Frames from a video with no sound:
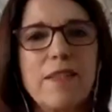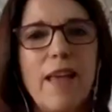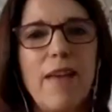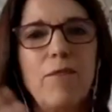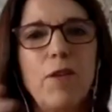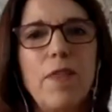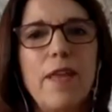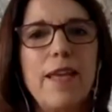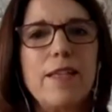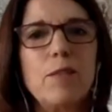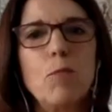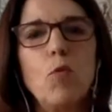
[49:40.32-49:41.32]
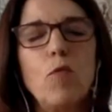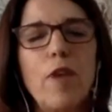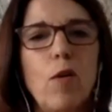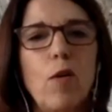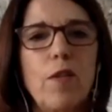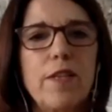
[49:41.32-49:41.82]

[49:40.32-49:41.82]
everything is moving all the